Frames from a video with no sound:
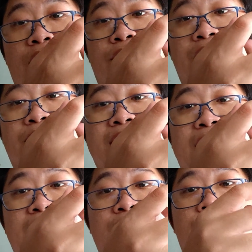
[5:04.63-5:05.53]
right
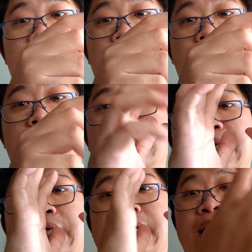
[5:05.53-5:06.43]
beside to
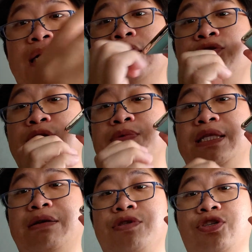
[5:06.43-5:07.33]
the
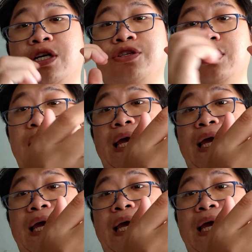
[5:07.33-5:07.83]
USB Type-C charger